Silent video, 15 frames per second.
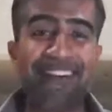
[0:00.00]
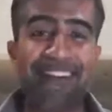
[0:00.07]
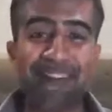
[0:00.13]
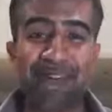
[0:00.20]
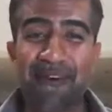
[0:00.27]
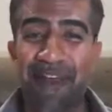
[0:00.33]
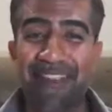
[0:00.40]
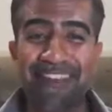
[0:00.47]

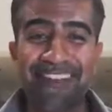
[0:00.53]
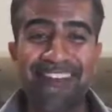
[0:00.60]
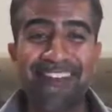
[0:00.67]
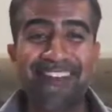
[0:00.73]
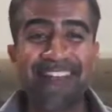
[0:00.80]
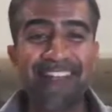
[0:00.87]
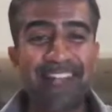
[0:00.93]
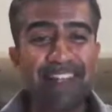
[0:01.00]
right?
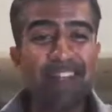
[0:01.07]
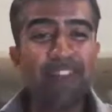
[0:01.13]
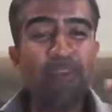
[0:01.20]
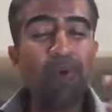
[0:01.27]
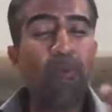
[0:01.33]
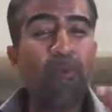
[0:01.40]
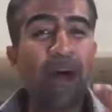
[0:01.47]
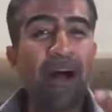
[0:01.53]
That's
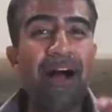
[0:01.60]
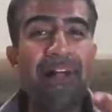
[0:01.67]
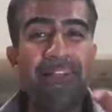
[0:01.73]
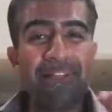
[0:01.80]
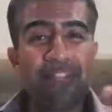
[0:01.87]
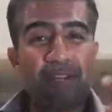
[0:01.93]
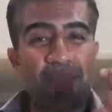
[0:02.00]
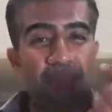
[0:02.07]
your why.
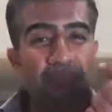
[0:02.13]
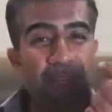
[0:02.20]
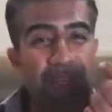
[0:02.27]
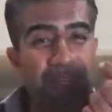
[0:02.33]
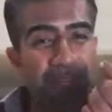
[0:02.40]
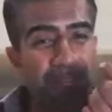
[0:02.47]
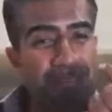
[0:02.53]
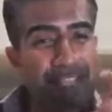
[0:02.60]
So
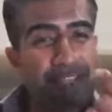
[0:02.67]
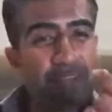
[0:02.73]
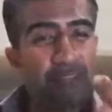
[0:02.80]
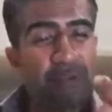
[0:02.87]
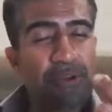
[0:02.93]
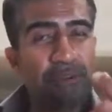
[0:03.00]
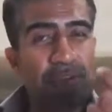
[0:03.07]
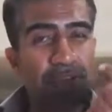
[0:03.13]
second
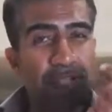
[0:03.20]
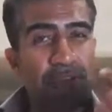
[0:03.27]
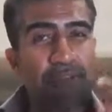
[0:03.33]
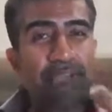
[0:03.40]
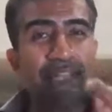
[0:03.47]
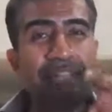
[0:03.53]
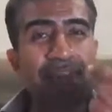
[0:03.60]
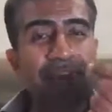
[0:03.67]
trigger is
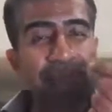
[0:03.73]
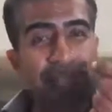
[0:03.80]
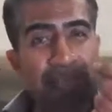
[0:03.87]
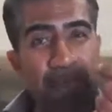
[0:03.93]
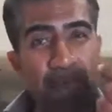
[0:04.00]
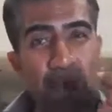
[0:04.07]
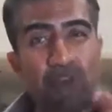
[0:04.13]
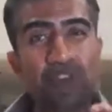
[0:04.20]
looking at the
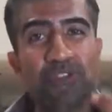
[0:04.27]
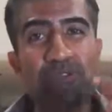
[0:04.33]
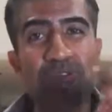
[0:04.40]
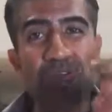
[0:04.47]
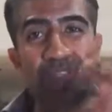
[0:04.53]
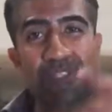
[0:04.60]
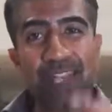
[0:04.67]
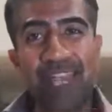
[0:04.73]
emotional
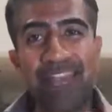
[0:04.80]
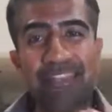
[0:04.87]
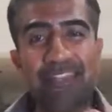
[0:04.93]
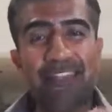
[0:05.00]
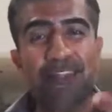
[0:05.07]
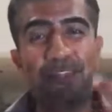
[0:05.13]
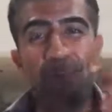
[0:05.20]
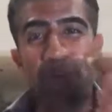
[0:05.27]
state
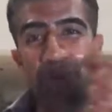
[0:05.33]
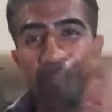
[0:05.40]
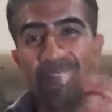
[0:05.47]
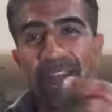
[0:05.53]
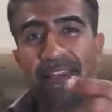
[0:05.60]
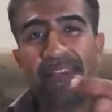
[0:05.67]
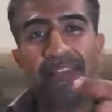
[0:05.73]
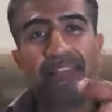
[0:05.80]
that you're
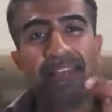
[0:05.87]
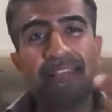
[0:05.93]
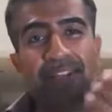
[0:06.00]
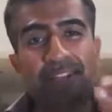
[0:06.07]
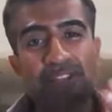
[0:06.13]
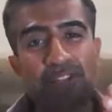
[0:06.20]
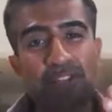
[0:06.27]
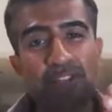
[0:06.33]
in
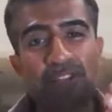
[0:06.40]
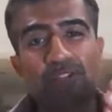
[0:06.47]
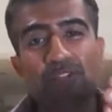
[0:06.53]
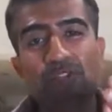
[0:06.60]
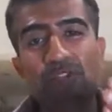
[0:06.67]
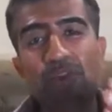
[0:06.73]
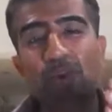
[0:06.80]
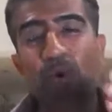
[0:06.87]
that's
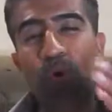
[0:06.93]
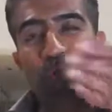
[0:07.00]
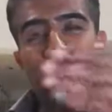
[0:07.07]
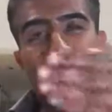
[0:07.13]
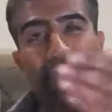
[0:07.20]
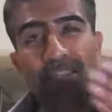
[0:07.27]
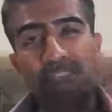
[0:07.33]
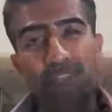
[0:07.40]

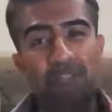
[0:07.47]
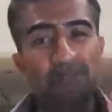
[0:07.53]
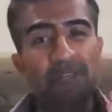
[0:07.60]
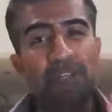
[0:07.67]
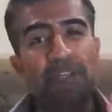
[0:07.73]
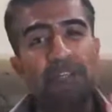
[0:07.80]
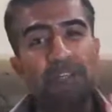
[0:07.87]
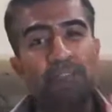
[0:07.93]
causing you
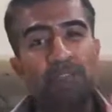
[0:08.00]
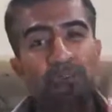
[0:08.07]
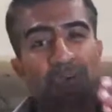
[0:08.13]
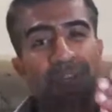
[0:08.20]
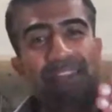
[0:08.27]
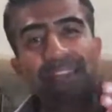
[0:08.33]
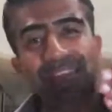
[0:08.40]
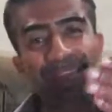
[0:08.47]
to
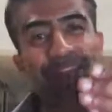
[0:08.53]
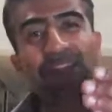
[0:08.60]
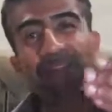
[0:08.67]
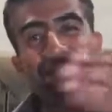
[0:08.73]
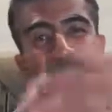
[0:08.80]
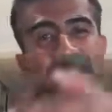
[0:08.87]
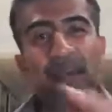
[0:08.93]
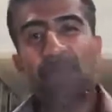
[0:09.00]
wanna indulge
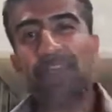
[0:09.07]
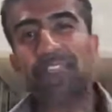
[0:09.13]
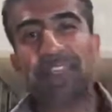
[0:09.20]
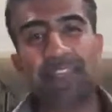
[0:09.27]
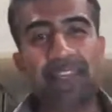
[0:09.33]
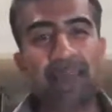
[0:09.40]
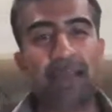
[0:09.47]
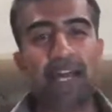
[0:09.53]
in that
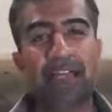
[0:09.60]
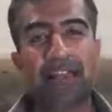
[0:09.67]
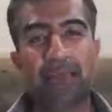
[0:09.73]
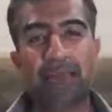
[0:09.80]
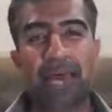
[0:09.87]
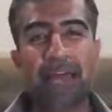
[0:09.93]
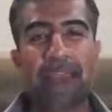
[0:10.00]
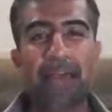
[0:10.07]
particular
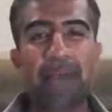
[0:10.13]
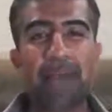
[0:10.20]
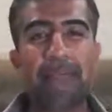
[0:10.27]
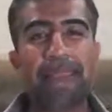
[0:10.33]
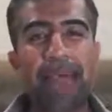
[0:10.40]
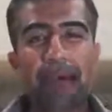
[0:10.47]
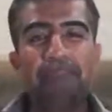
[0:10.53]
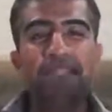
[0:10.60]
bad habit.
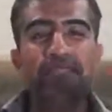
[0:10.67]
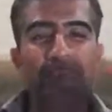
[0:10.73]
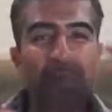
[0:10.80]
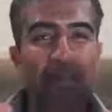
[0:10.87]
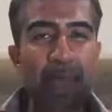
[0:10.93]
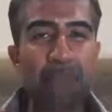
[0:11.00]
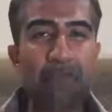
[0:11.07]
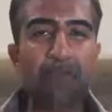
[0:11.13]
And that means
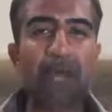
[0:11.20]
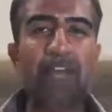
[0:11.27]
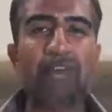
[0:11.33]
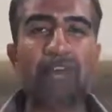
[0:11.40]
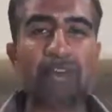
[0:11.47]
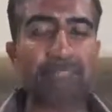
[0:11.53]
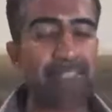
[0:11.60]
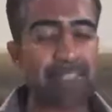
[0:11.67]
becoming
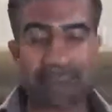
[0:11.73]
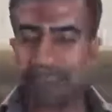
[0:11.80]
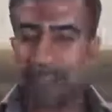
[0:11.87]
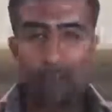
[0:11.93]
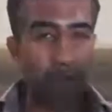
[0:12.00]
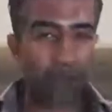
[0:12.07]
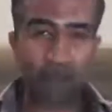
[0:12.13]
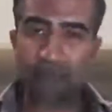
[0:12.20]
mindful. And this is a
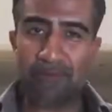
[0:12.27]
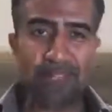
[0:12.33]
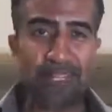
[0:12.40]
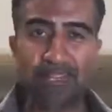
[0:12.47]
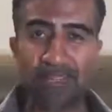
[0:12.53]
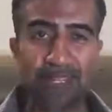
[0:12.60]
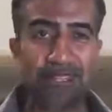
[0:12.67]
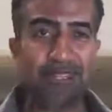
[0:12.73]
whole
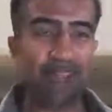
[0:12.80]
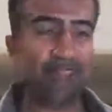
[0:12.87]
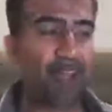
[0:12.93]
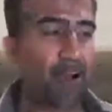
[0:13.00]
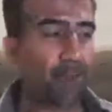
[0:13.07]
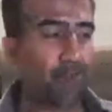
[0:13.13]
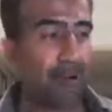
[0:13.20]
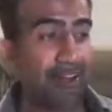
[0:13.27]
conversation in
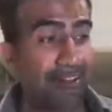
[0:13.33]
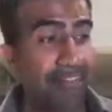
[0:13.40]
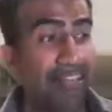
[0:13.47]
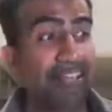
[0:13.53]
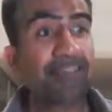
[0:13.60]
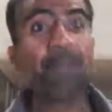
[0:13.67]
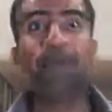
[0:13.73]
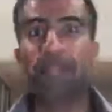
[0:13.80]
itself, right?
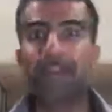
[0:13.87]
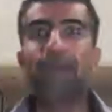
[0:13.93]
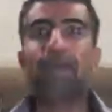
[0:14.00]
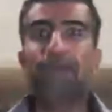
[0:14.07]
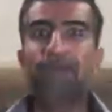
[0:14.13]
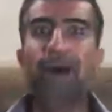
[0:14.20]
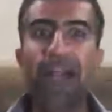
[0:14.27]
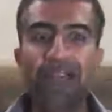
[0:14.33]

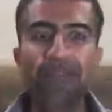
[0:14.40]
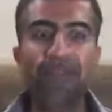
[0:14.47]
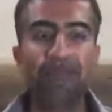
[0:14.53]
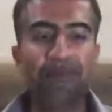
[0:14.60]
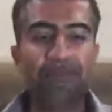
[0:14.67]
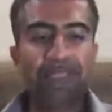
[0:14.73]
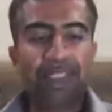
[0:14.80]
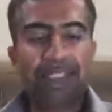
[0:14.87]
Becoming
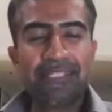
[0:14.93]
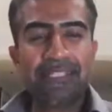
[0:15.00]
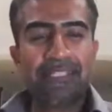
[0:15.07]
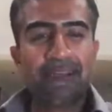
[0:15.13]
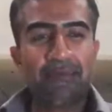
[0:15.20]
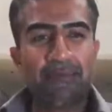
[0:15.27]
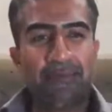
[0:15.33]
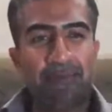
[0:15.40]
mindful.
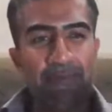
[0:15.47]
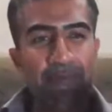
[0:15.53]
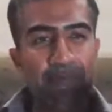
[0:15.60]
But